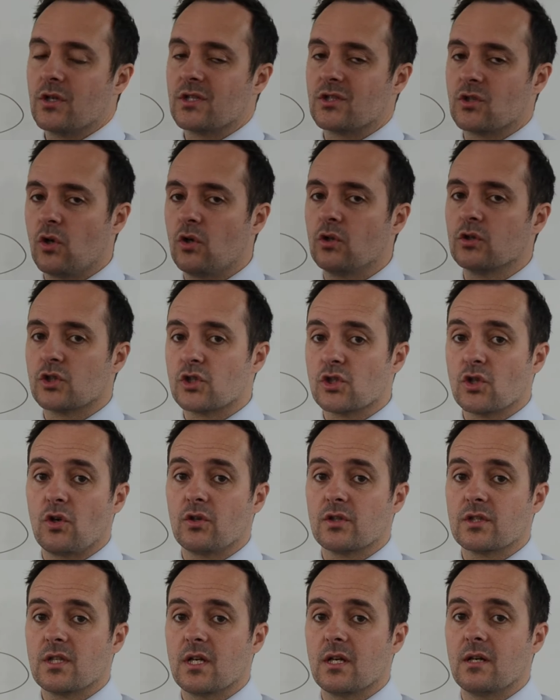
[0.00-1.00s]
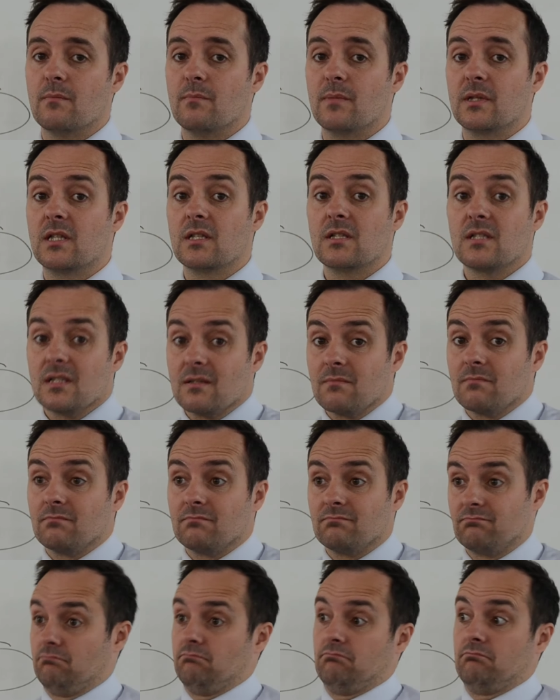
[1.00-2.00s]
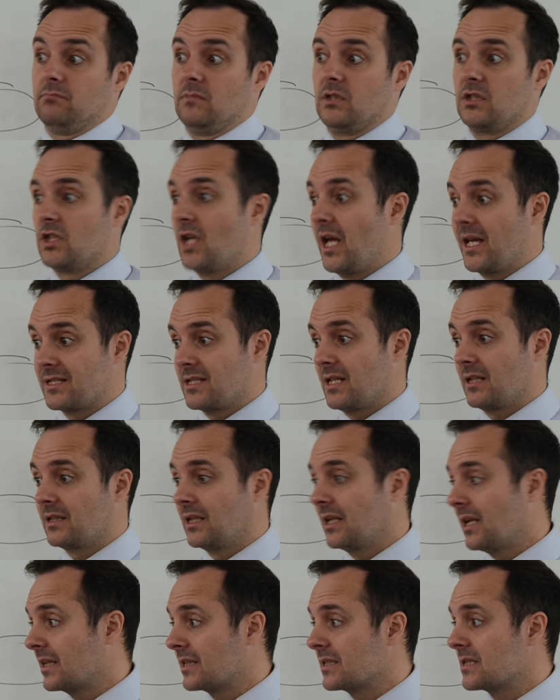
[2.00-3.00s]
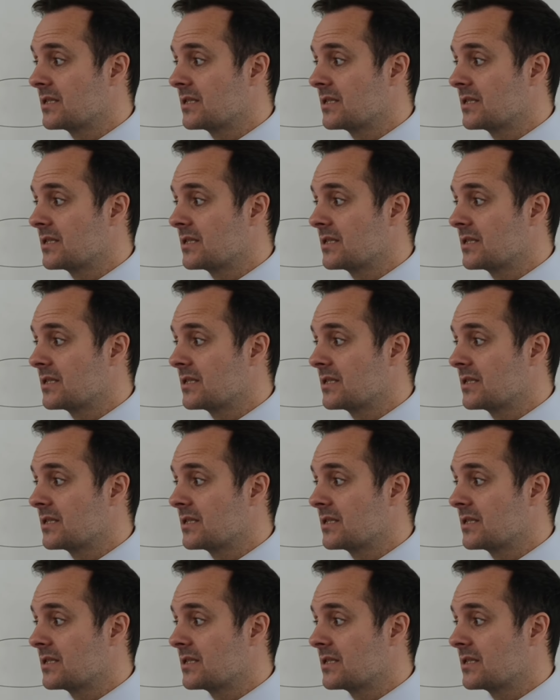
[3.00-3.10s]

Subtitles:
is called short-term because, exactly like it